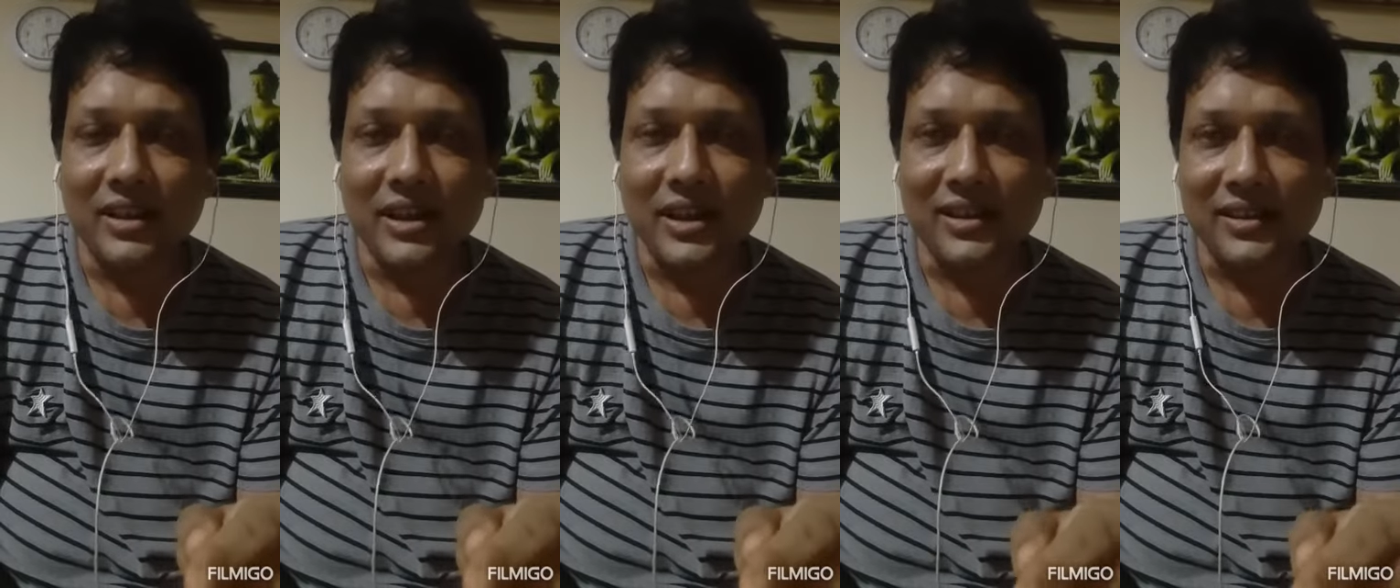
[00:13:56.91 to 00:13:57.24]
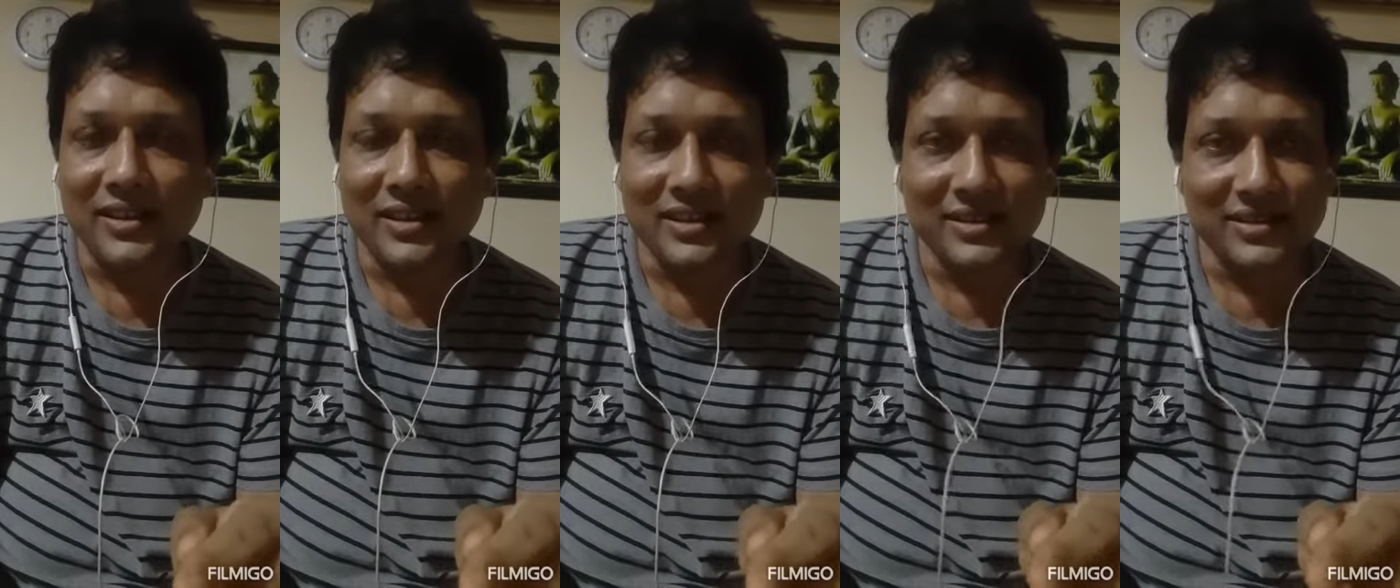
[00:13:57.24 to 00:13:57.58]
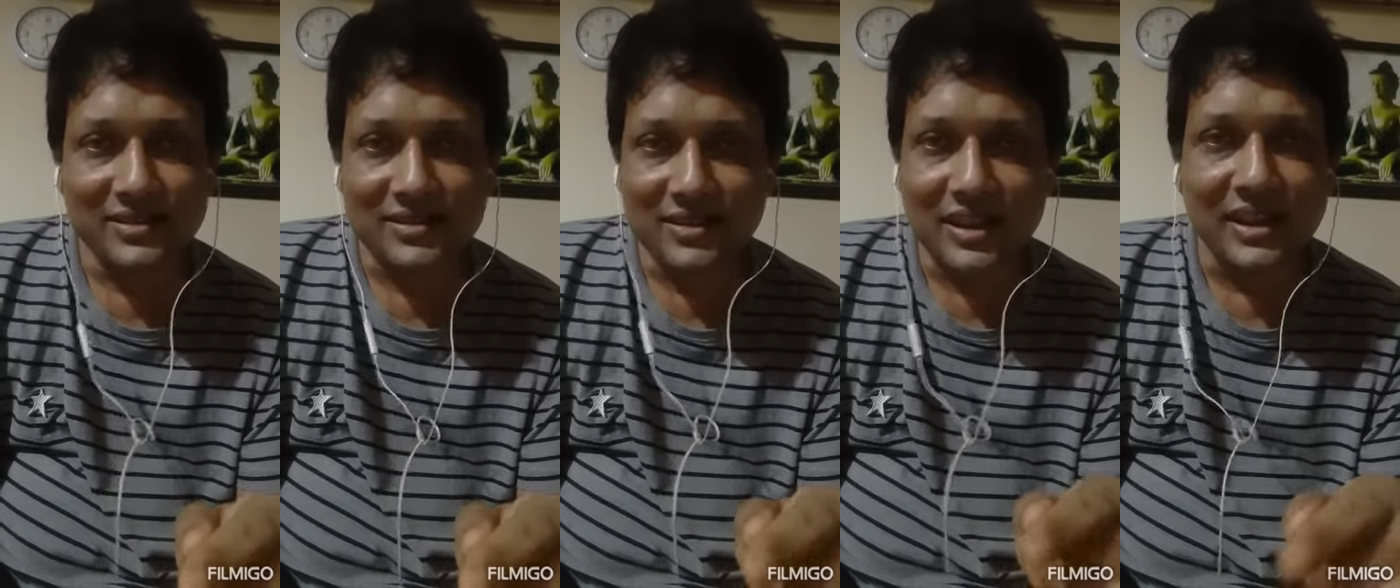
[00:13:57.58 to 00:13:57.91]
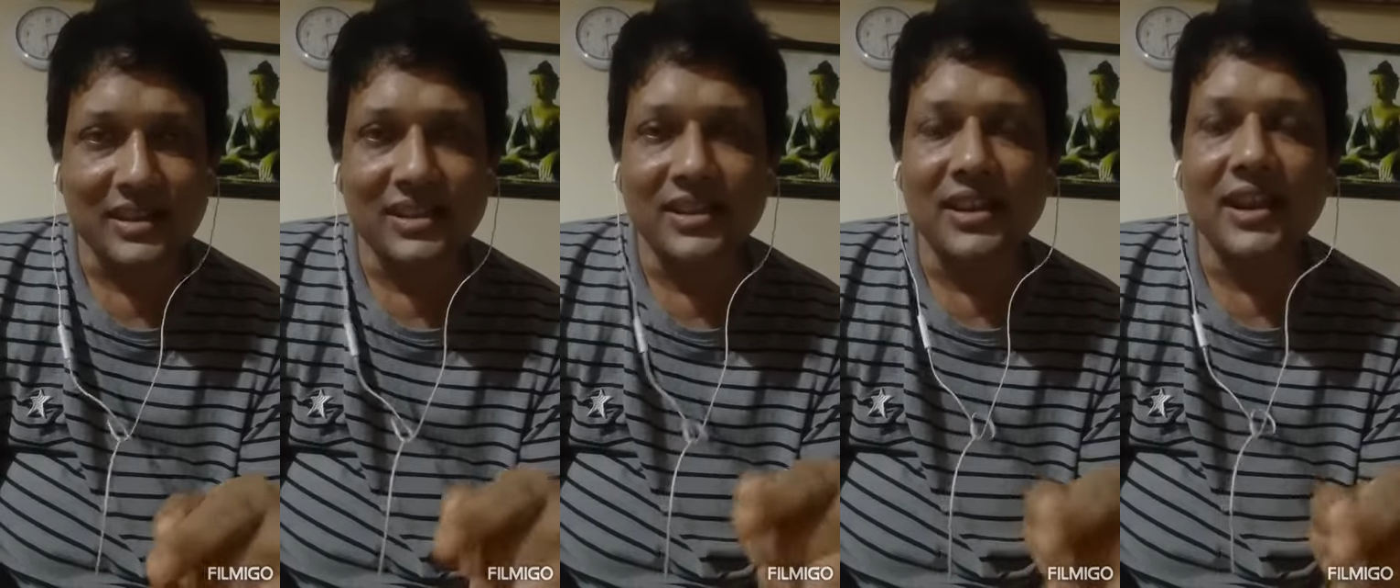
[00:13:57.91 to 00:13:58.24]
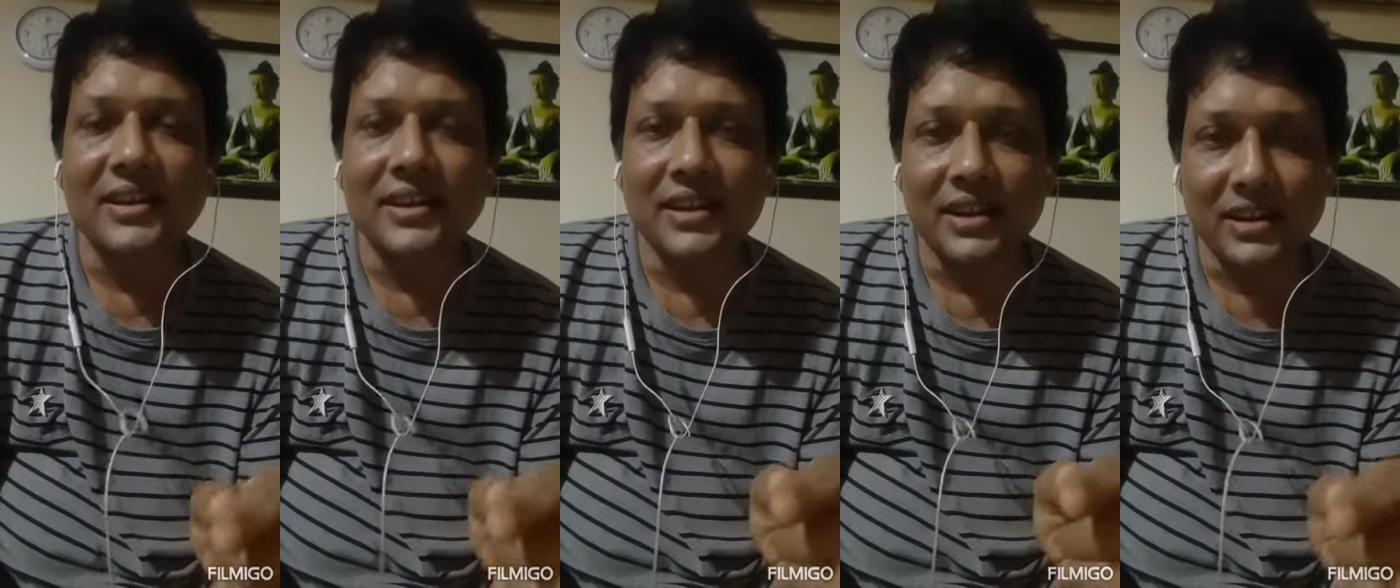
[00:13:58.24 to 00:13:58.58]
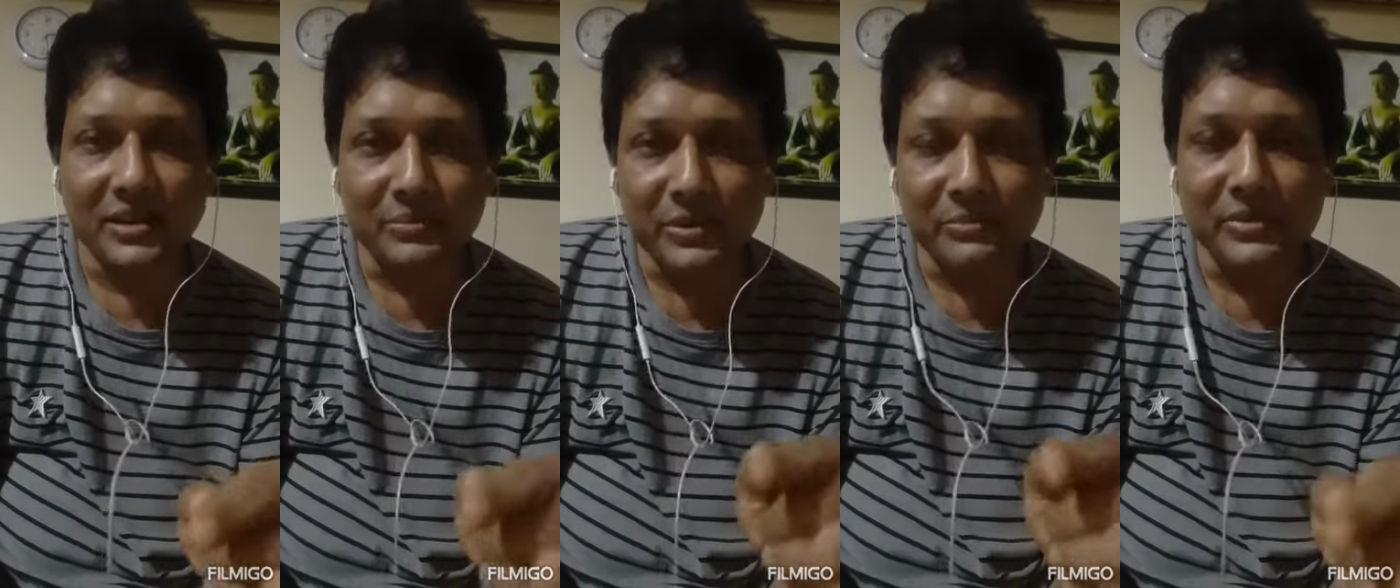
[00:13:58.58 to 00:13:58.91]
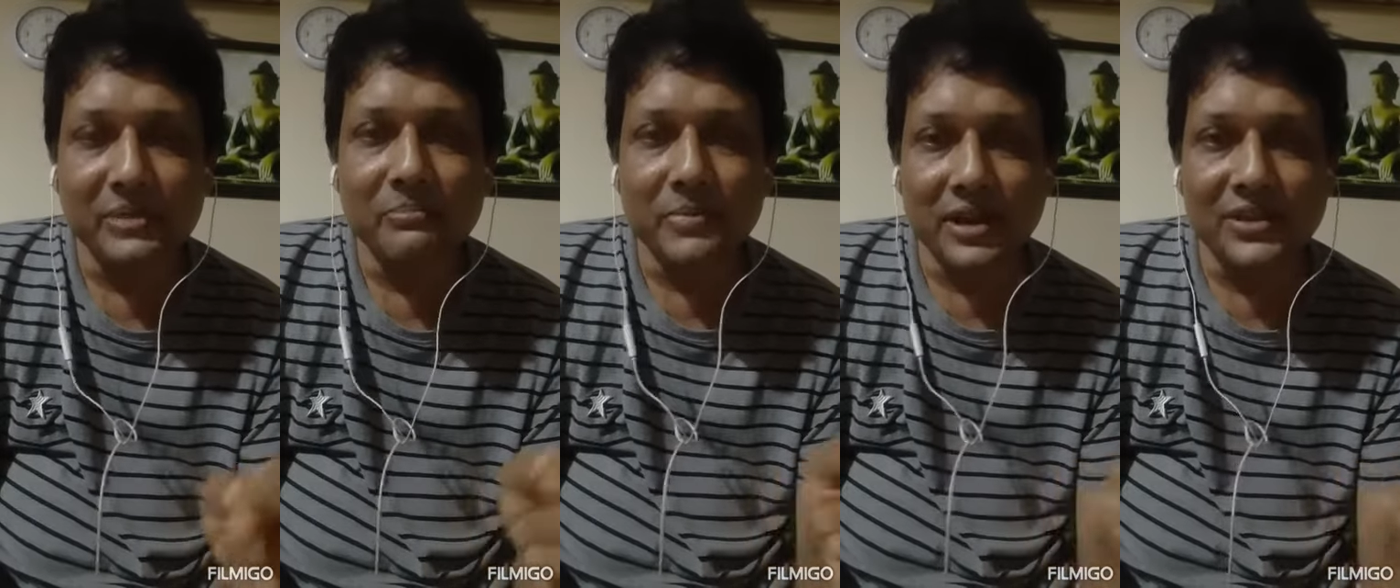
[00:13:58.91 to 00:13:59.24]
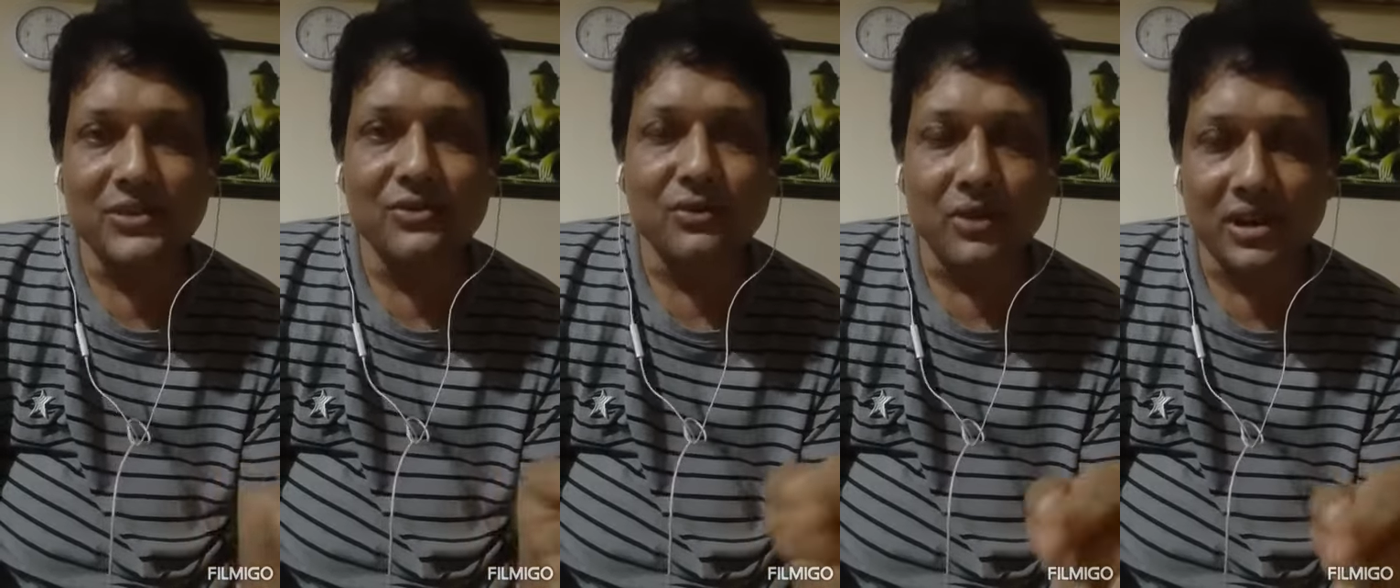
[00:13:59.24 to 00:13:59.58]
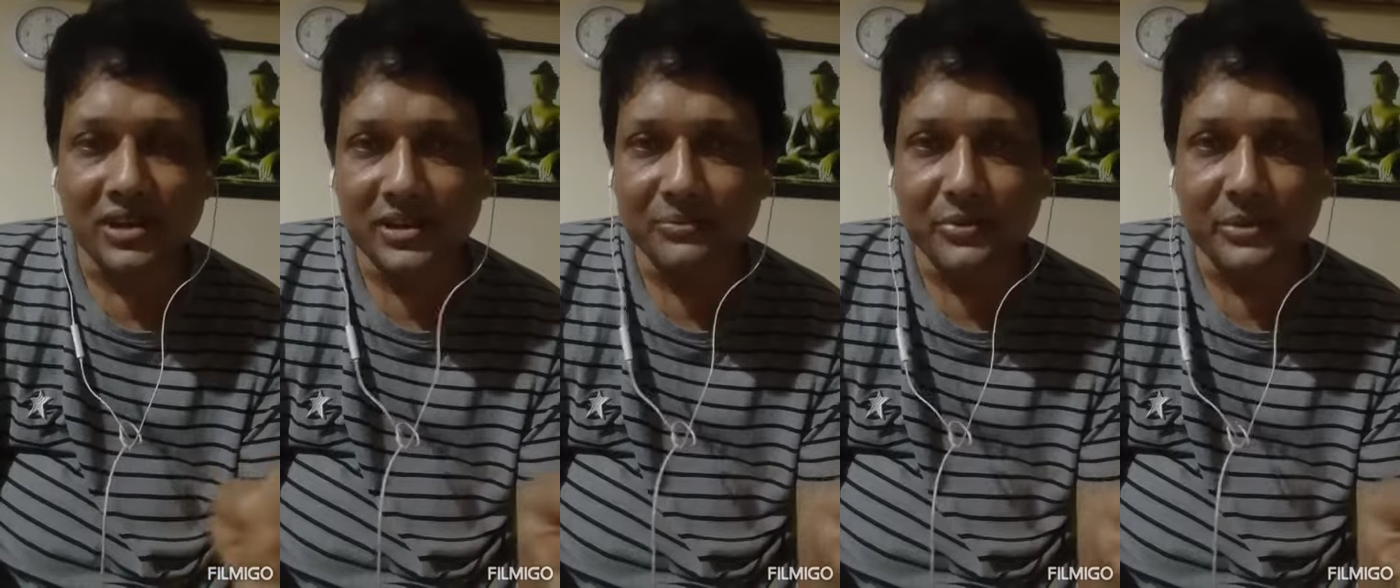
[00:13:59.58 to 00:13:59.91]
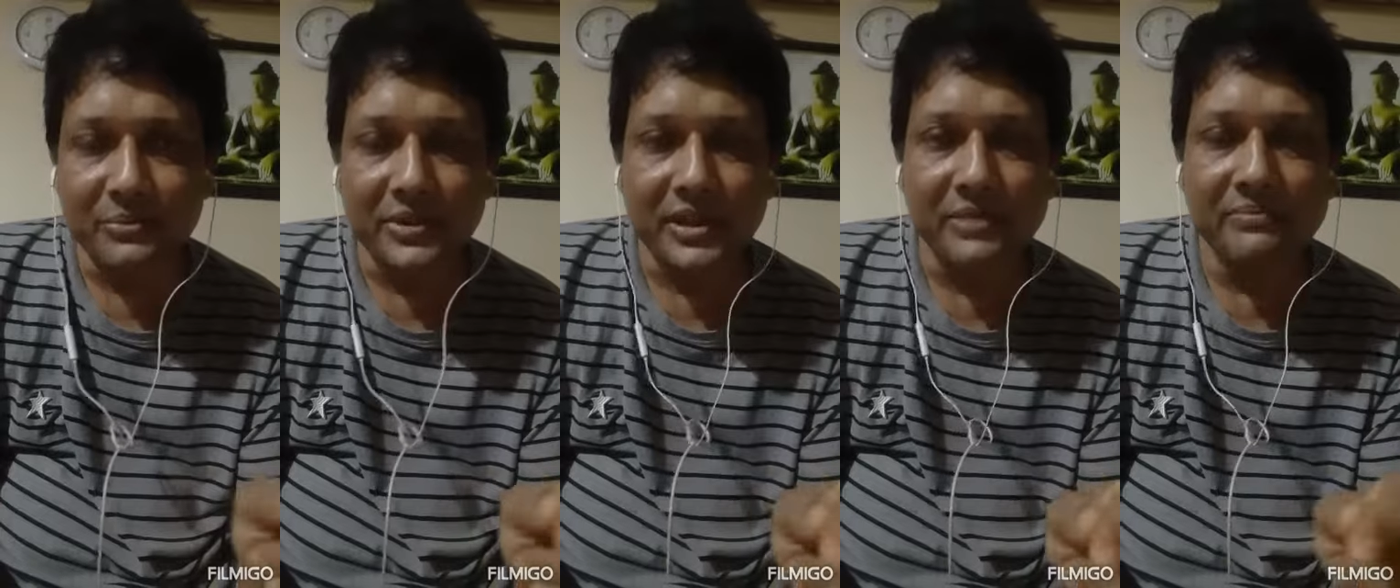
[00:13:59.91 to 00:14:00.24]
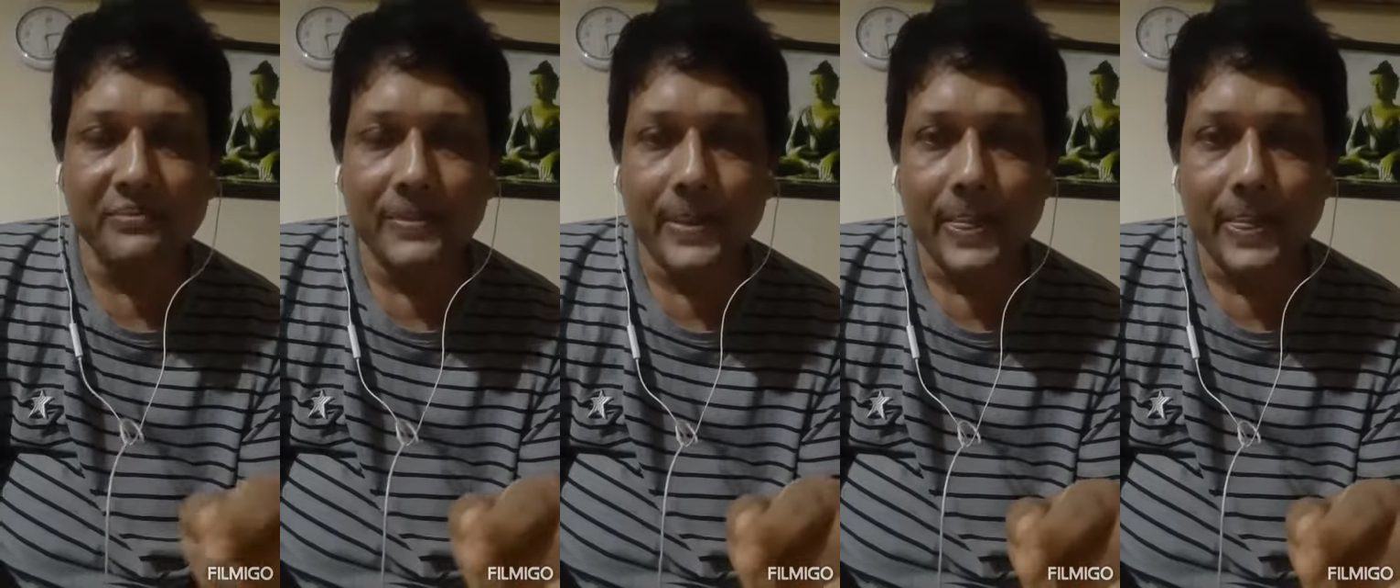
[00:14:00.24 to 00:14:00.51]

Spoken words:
another is like 380 ppm plus 200 ppm,